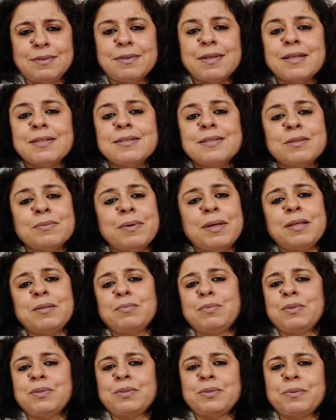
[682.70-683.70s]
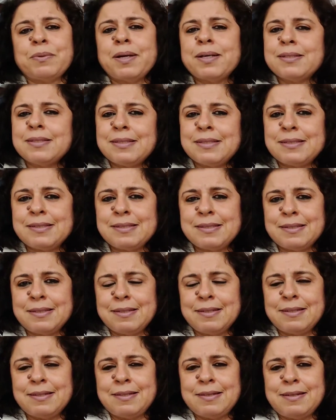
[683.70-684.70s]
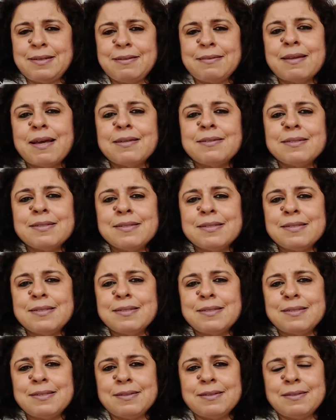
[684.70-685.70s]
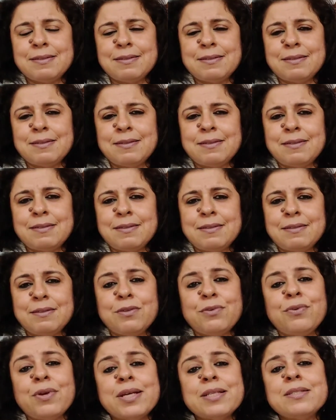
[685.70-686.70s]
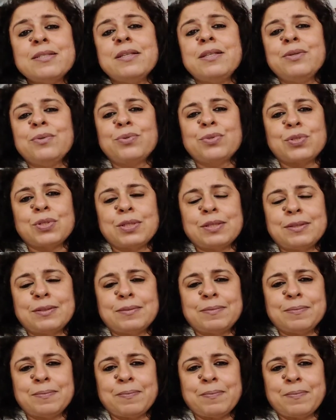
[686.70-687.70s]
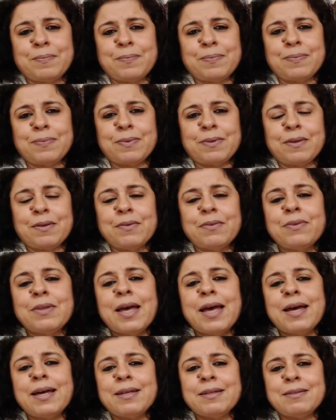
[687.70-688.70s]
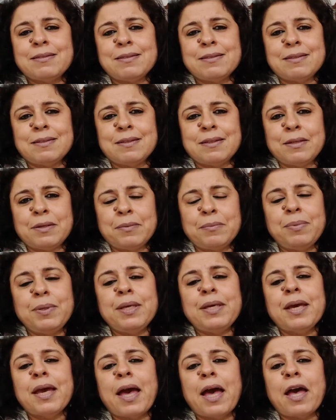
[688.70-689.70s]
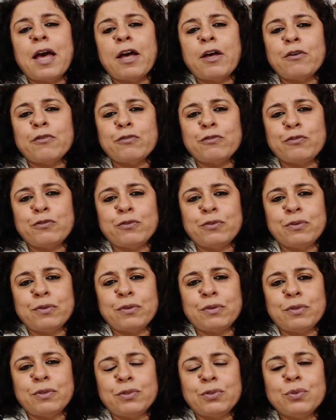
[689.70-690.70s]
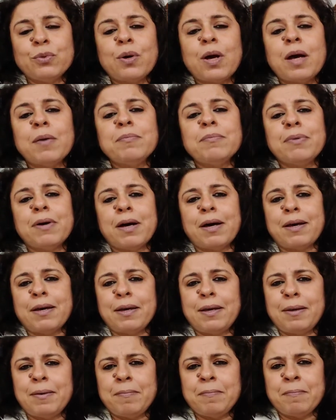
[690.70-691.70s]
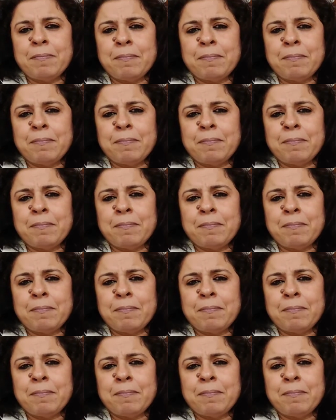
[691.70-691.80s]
that is available to us. That is the resolution that we have to come by,